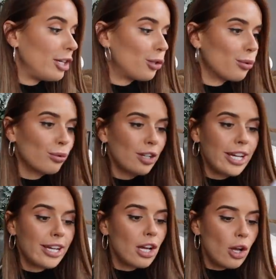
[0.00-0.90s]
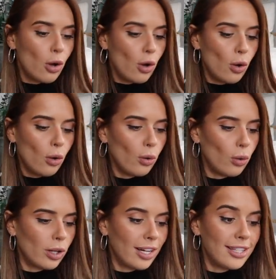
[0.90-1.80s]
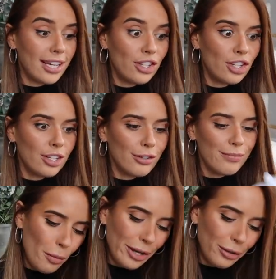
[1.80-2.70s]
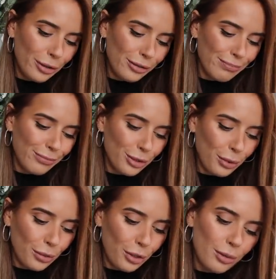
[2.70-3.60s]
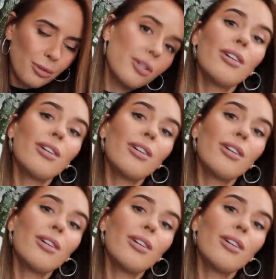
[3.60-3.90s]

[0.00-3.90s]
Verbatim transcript: my jewellery organisation. Oh my god, so cute.